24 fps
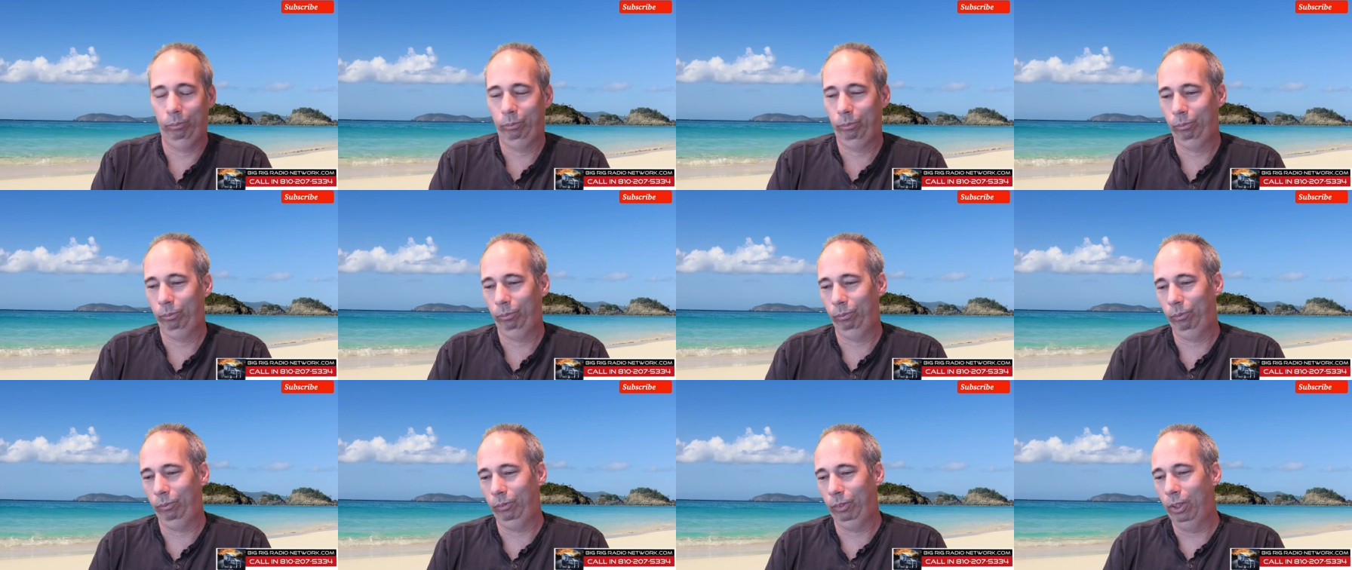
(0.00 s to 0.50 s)

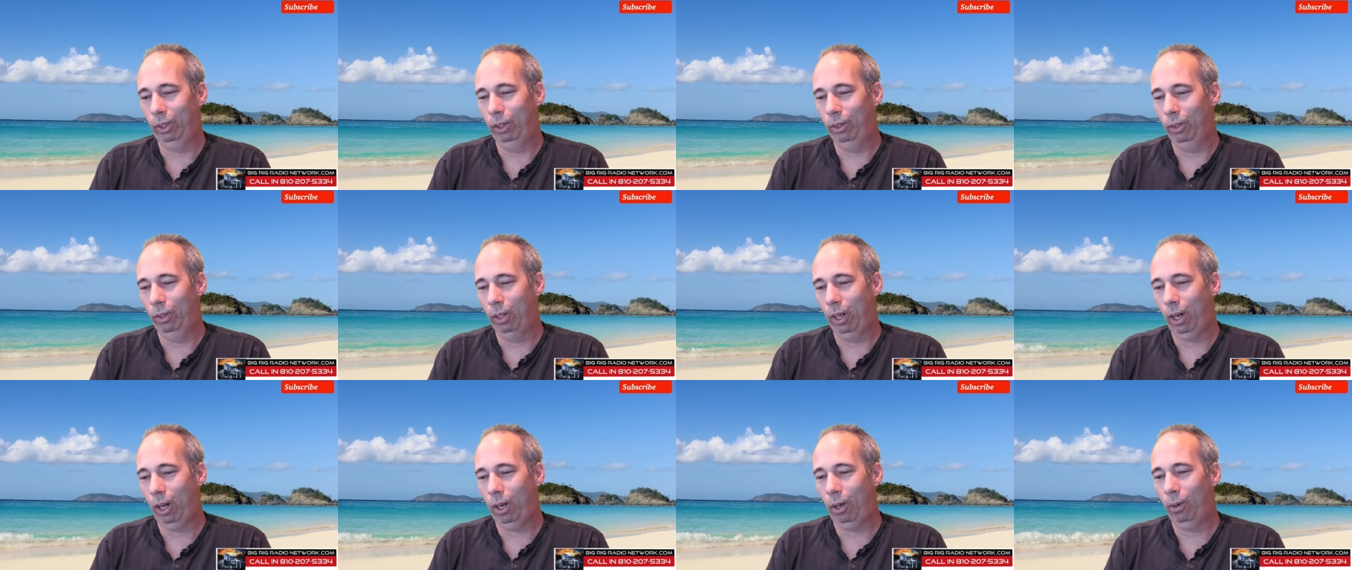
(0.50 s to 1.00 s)
you
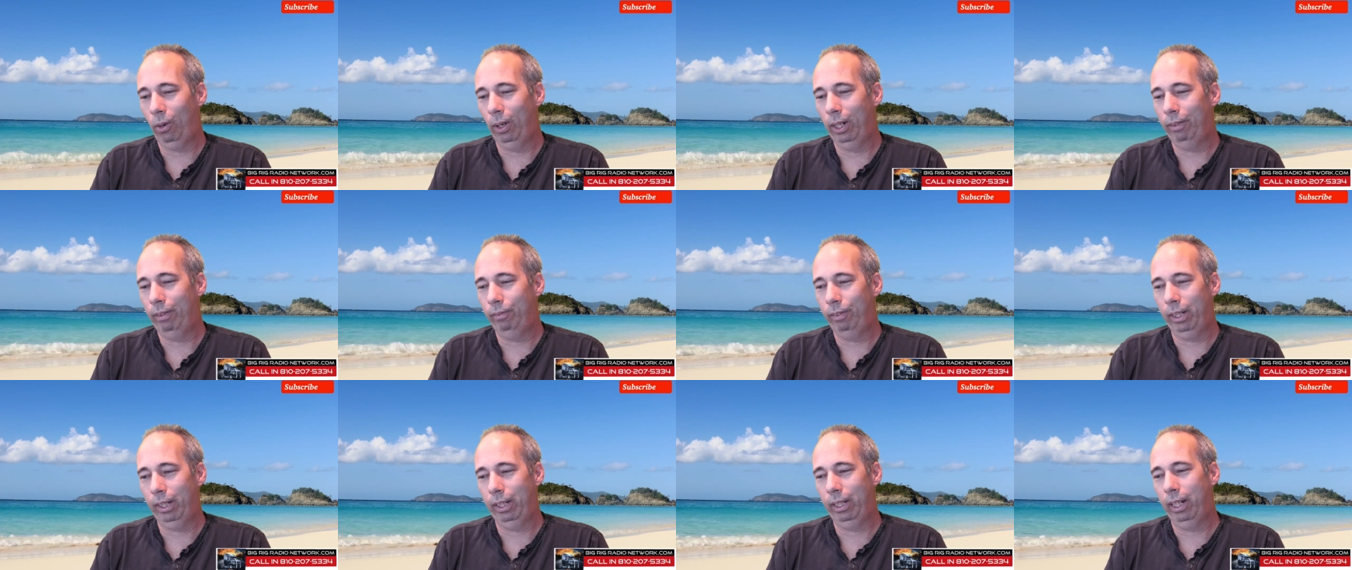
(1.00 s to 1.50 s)
know, and if,
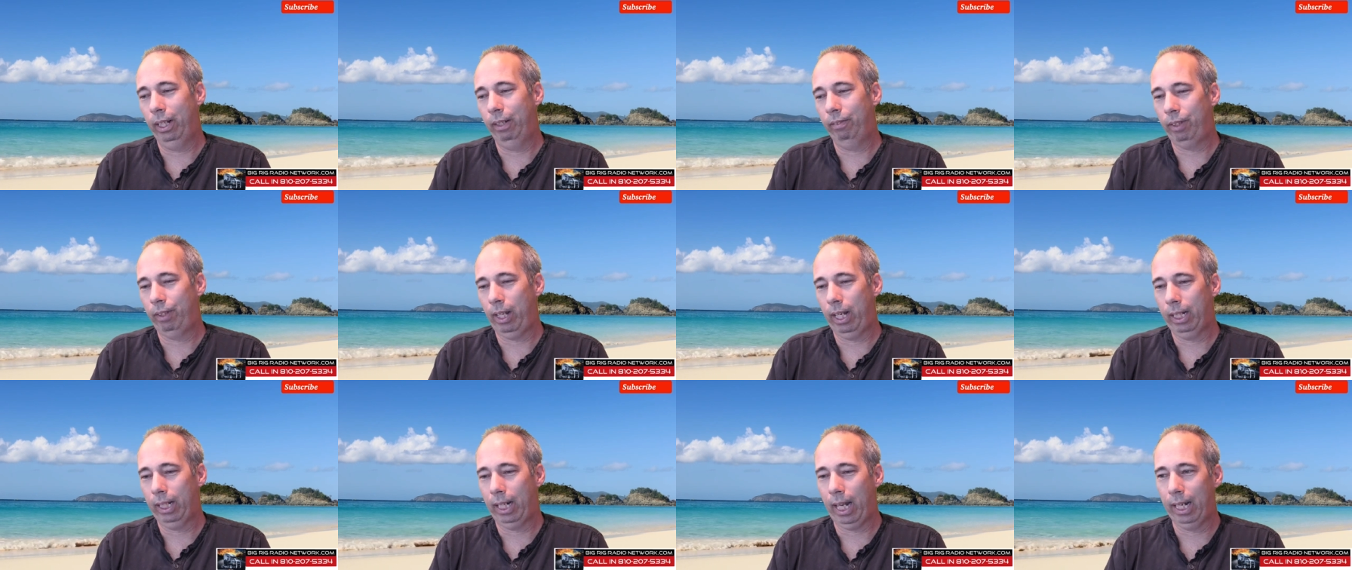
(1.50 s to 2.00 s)
and if
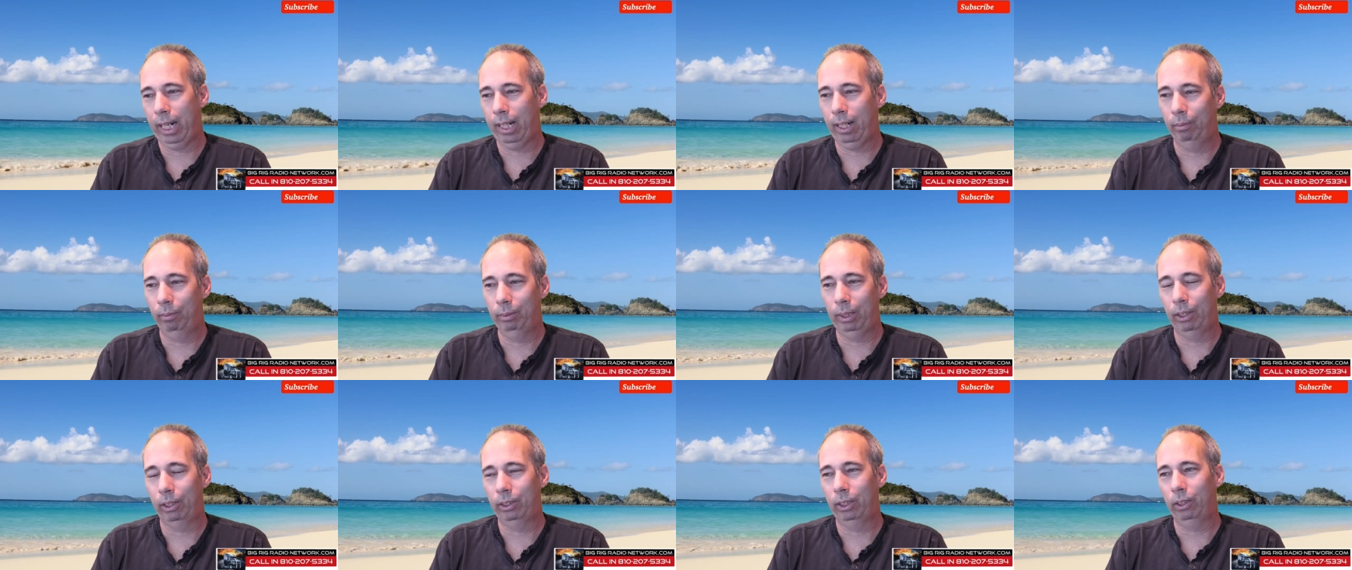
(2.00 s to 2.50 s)
that guy comes out
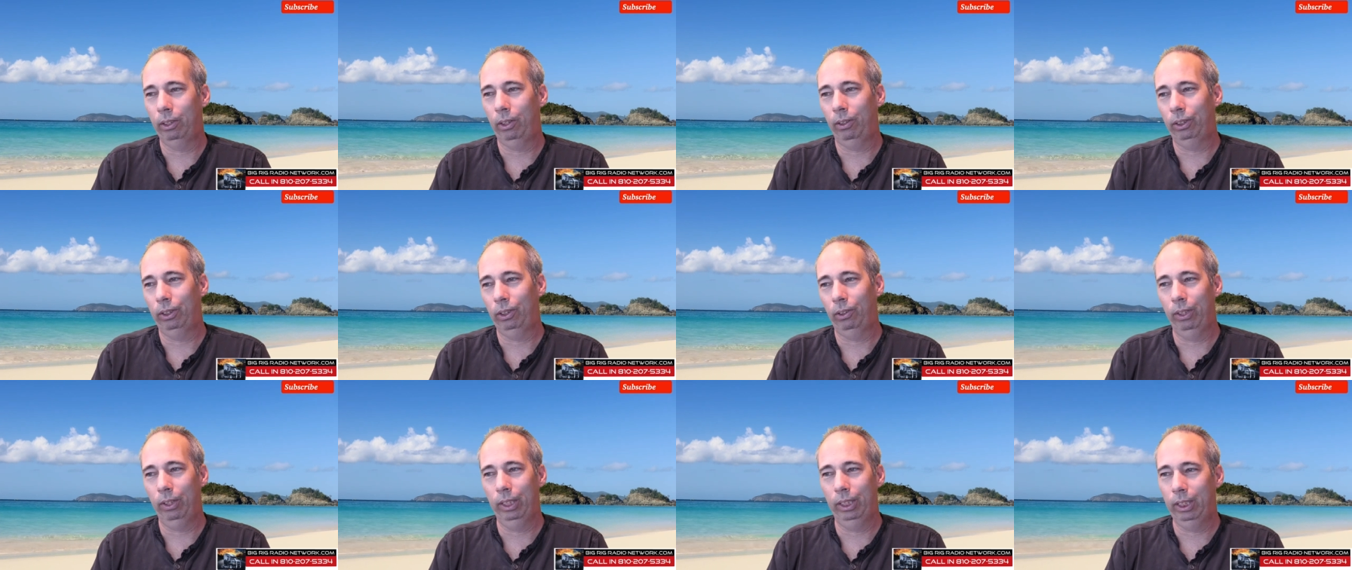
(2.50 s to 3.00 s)
and says, "Oh, it's
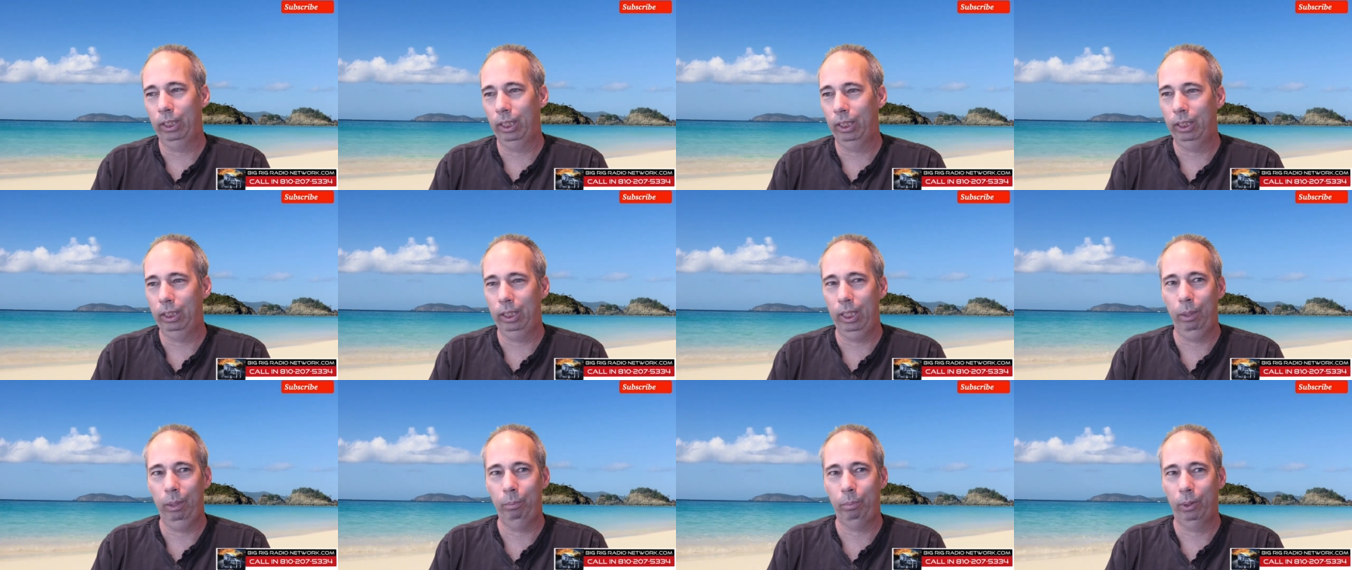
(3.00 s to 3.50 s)
only
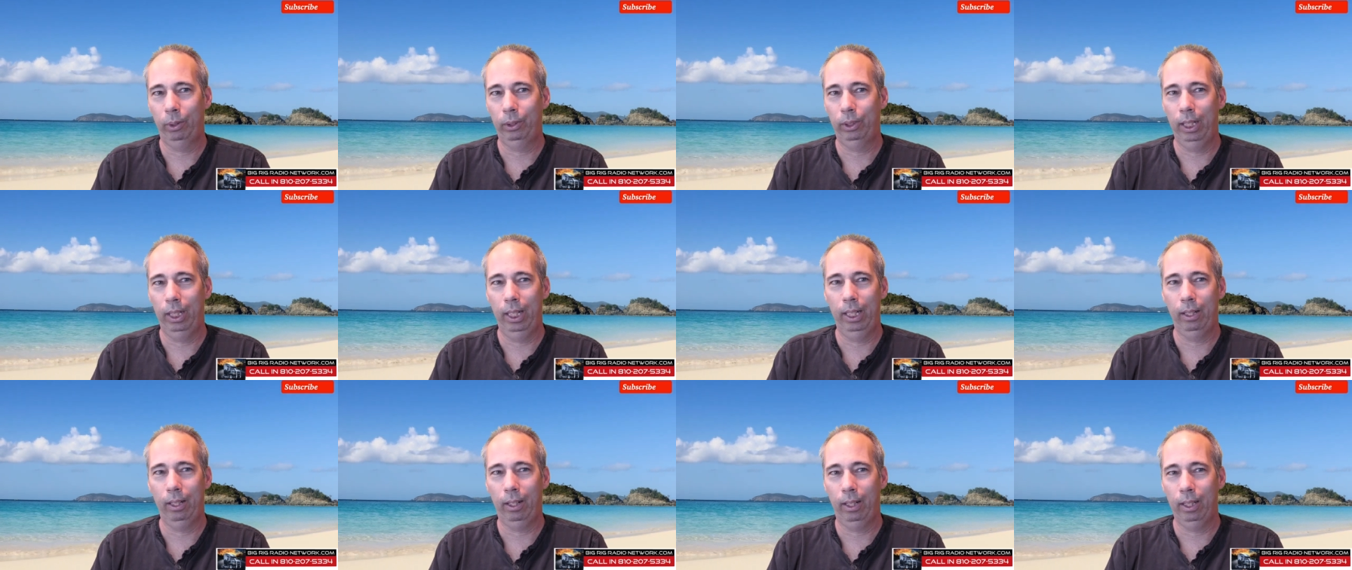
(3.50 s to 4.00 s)
sixteen percent,"
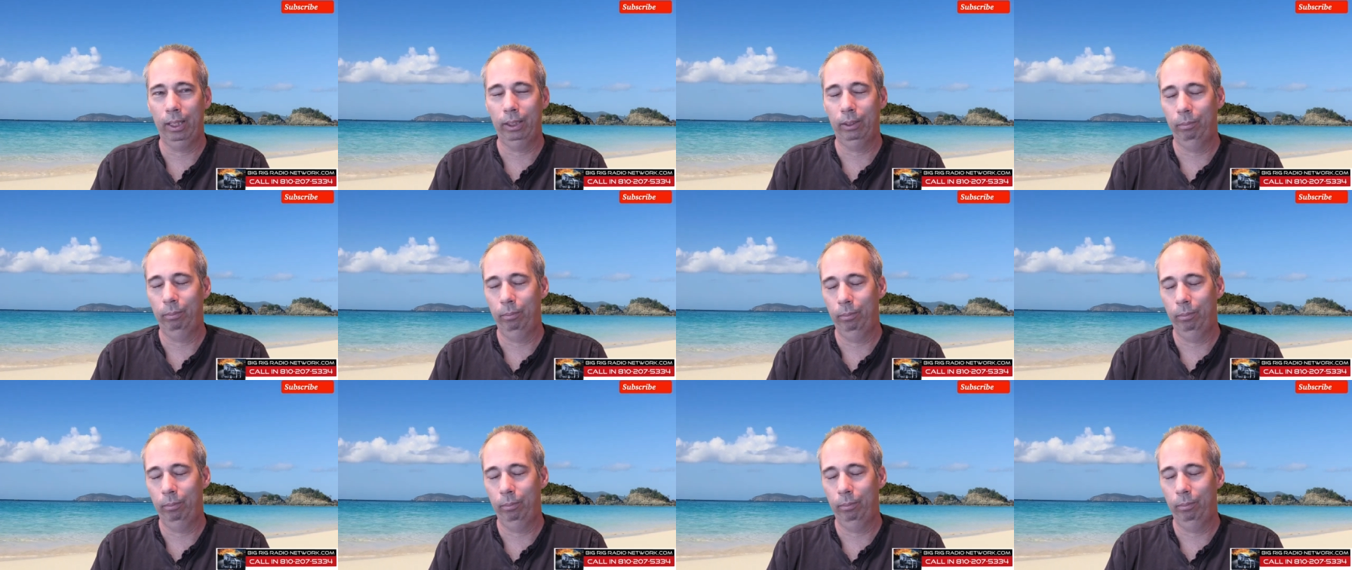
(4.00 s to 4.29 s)
no, that's